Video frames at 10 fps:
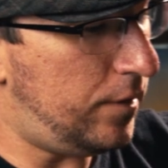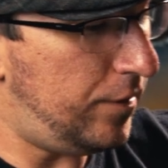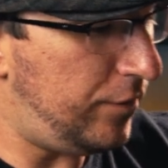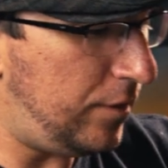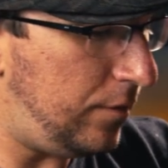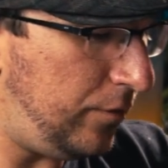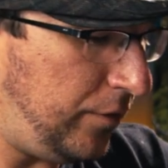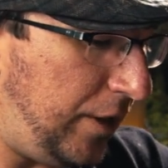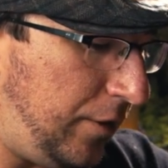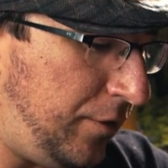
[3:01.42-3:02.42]
You've
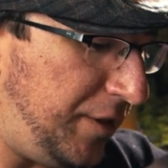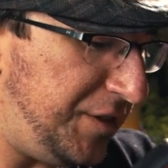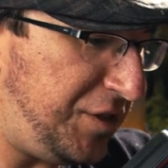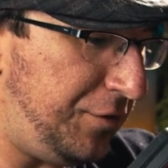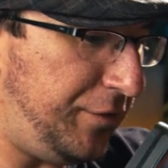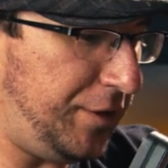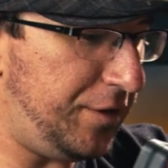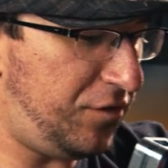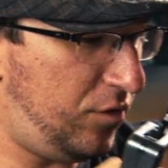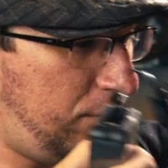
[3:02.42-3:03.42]
got nice
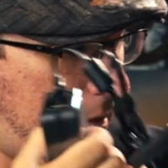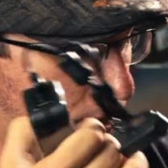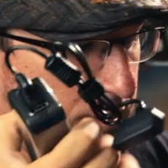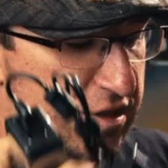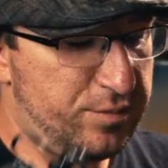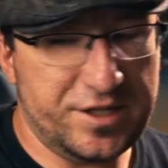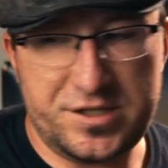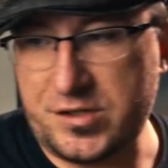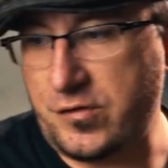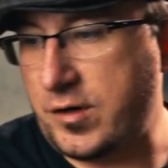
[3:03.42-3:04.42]
convenient
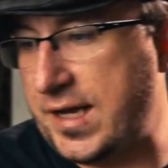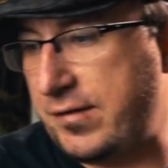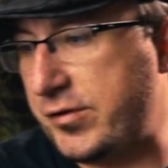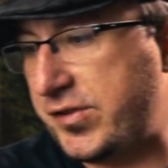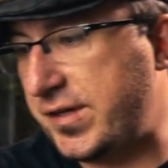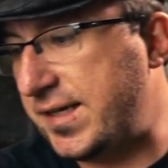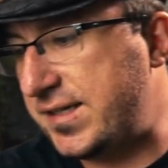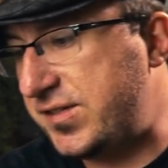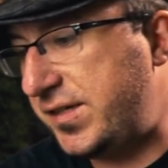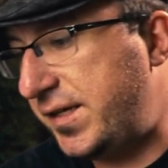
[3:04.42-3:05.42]
spaces for everything
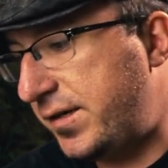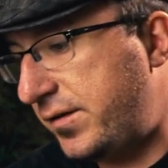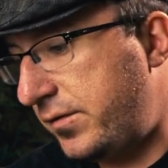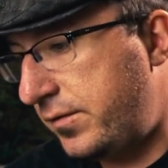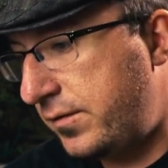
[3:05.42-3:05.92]
that's needed.